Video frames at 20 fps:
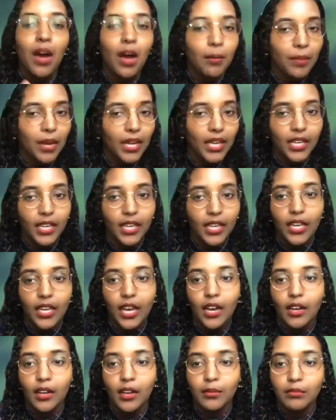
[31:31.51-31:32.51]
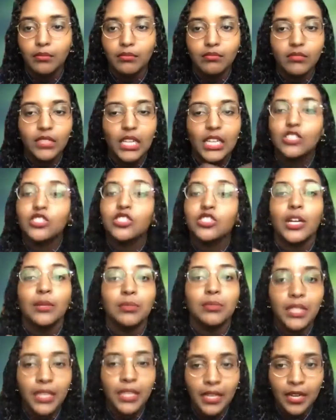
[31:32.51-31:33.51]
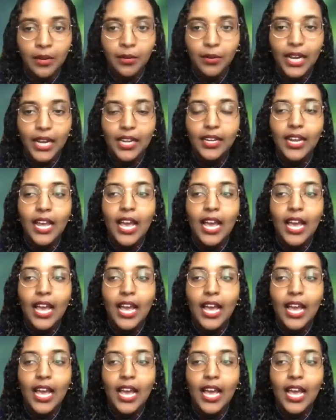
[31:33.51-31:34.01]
my like script, right?